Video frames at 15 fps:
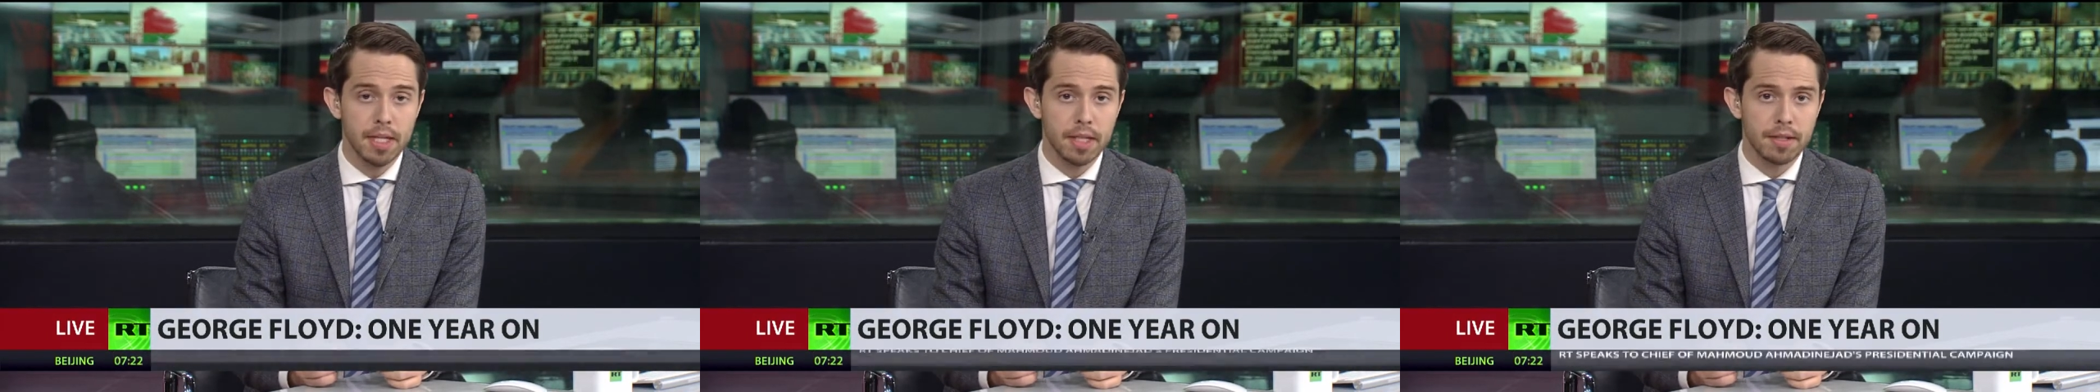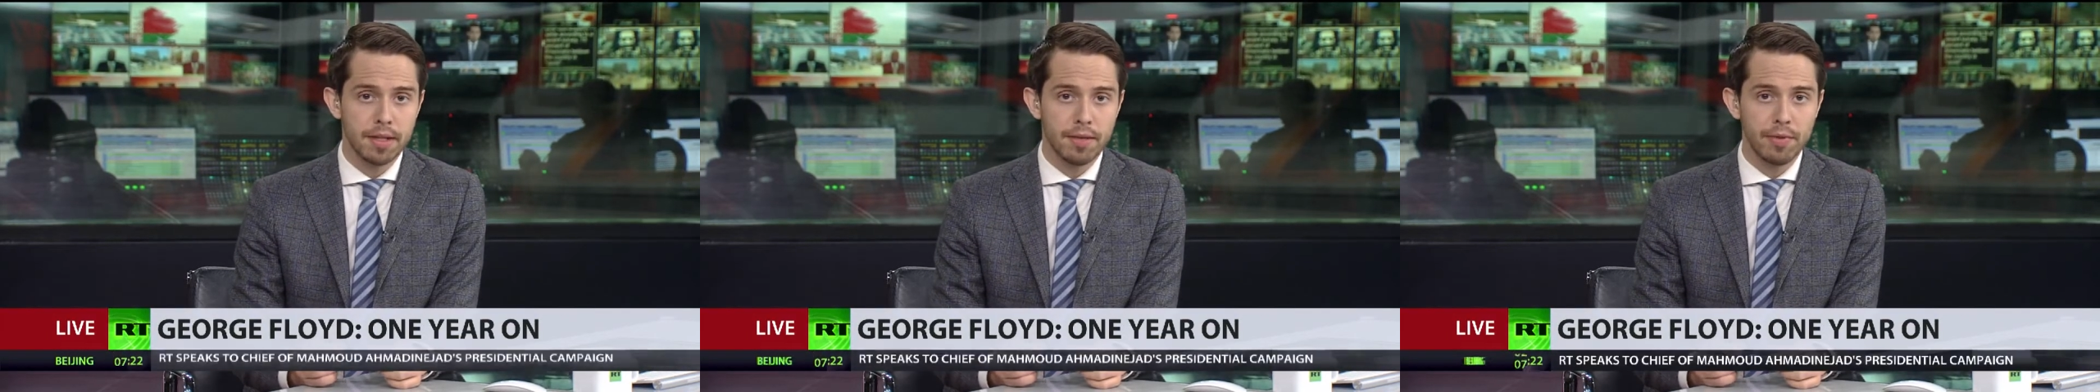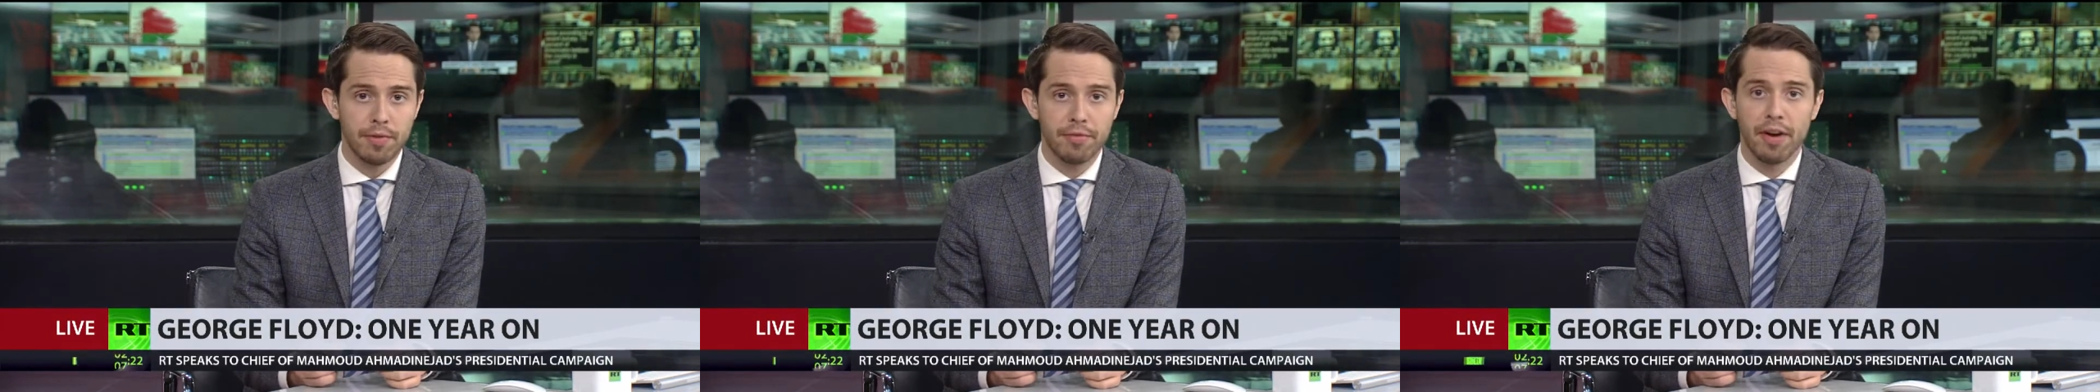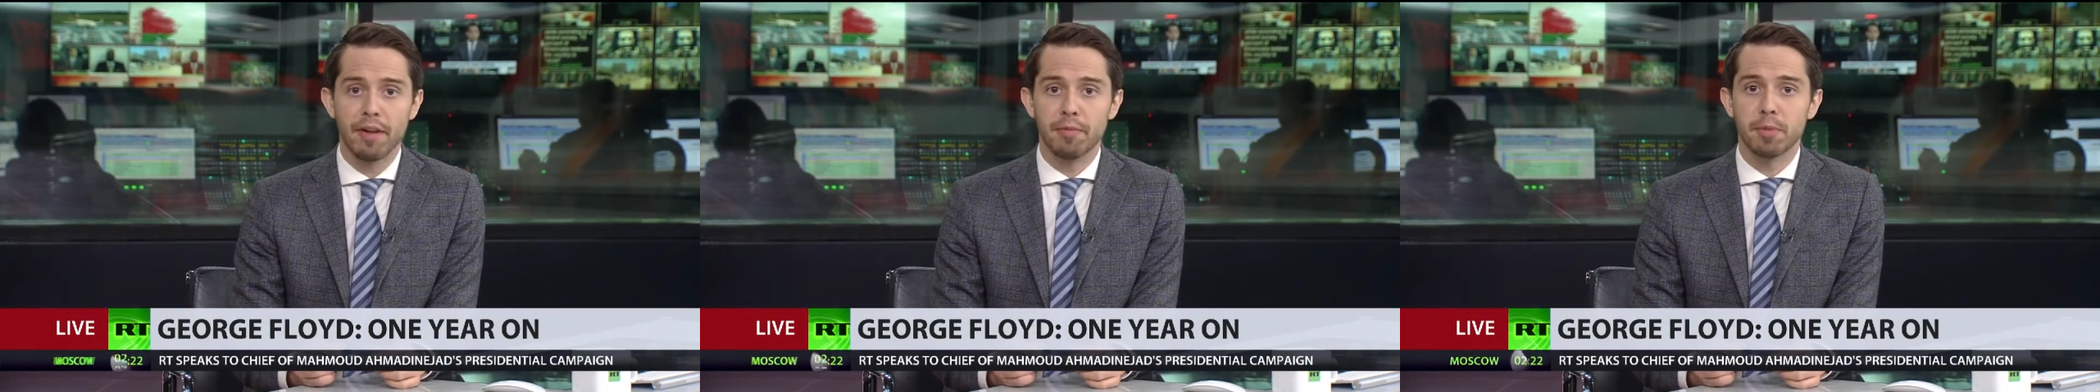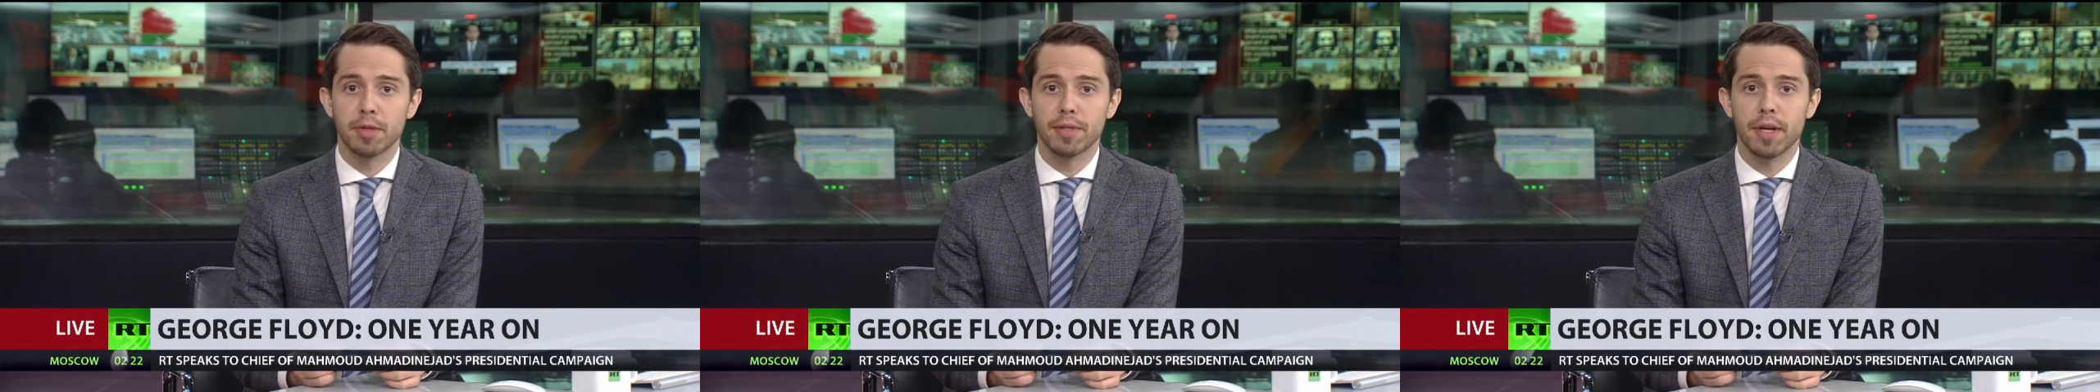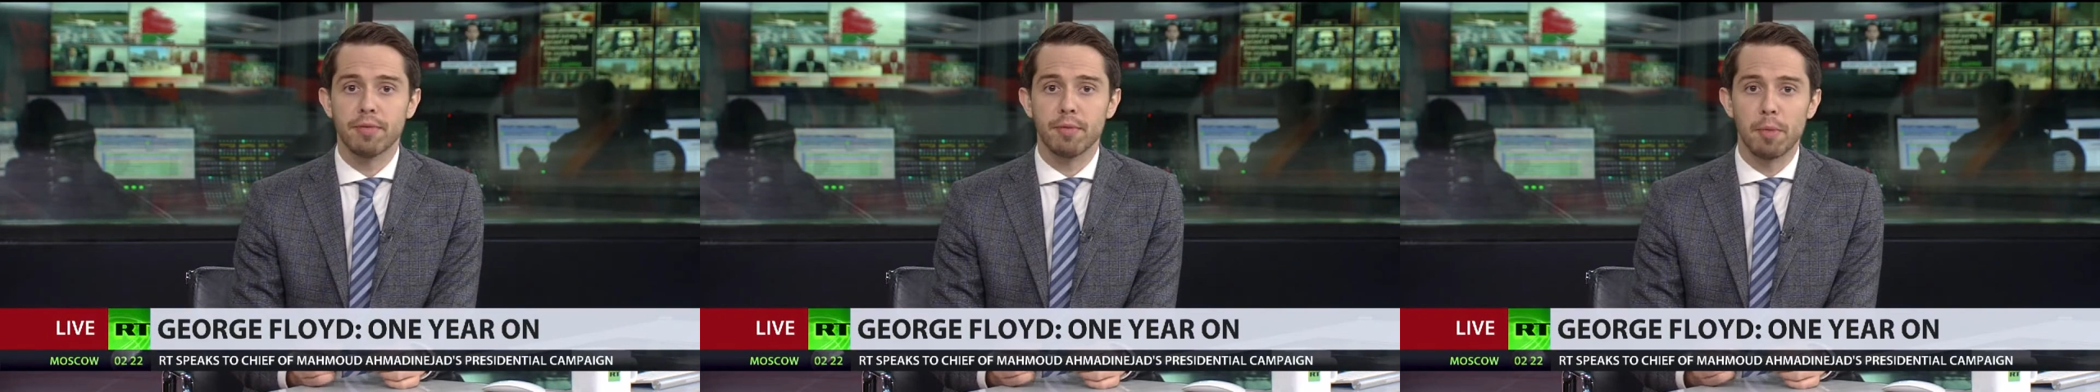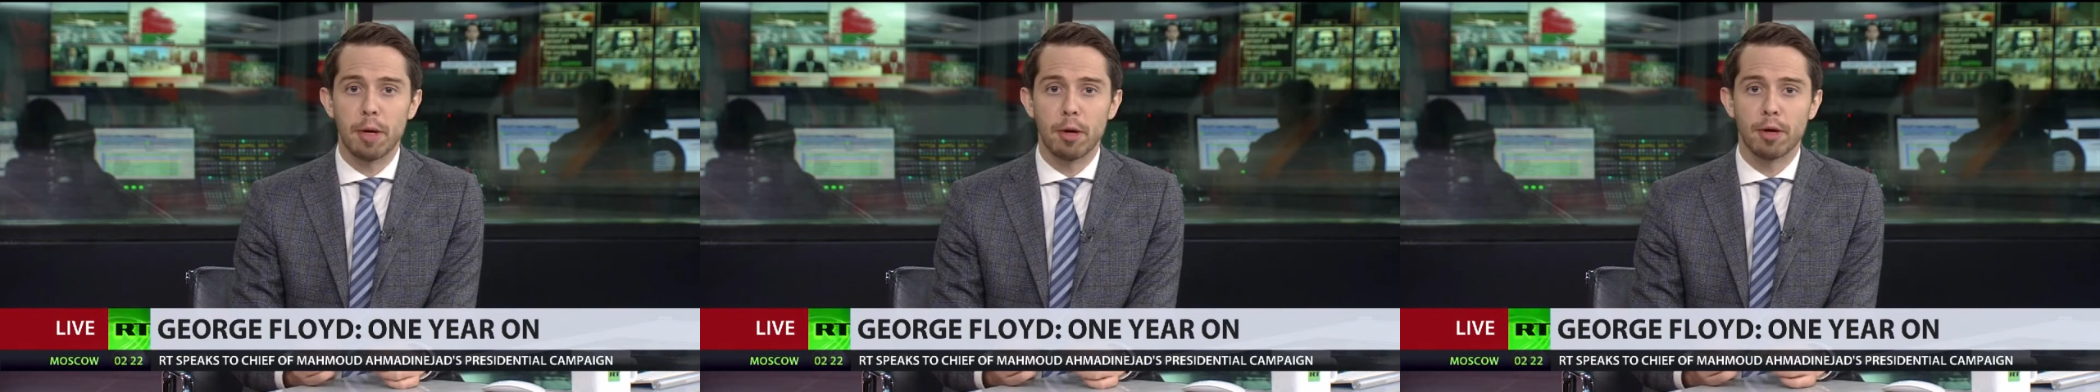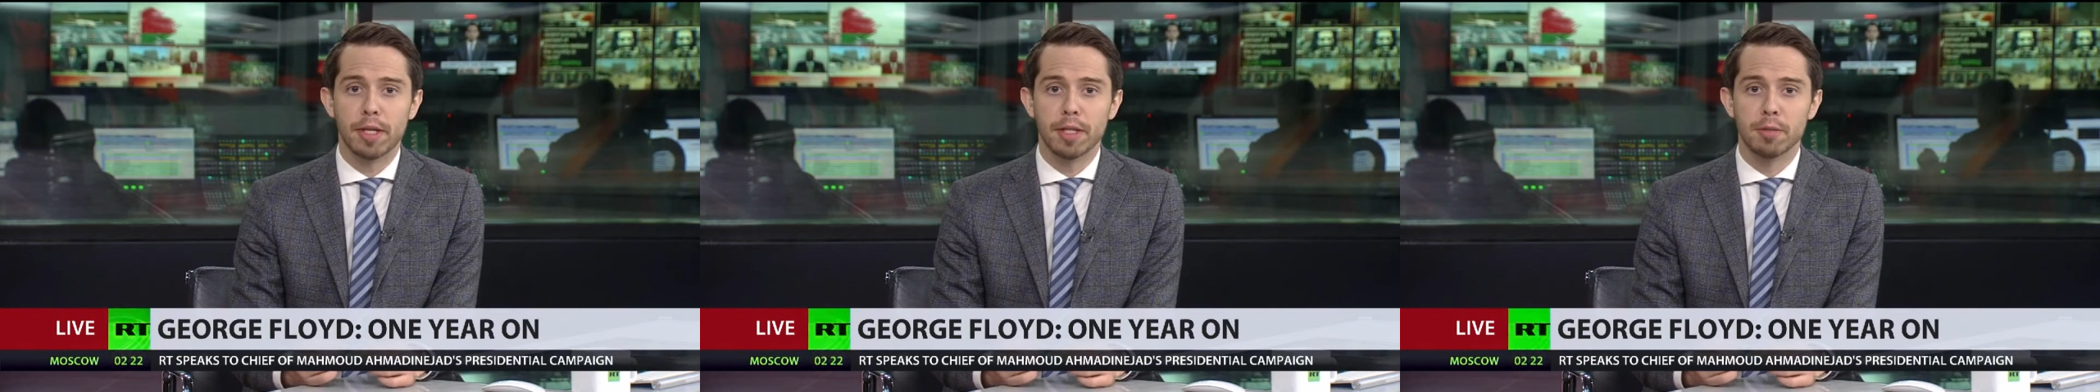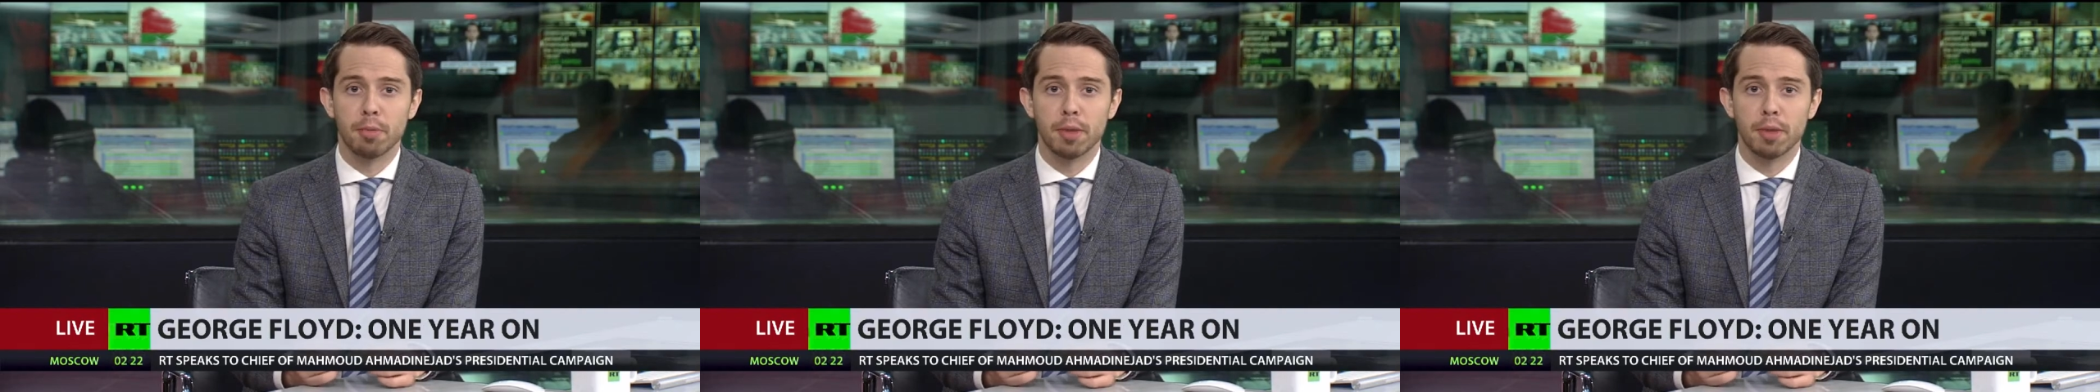75% of Americans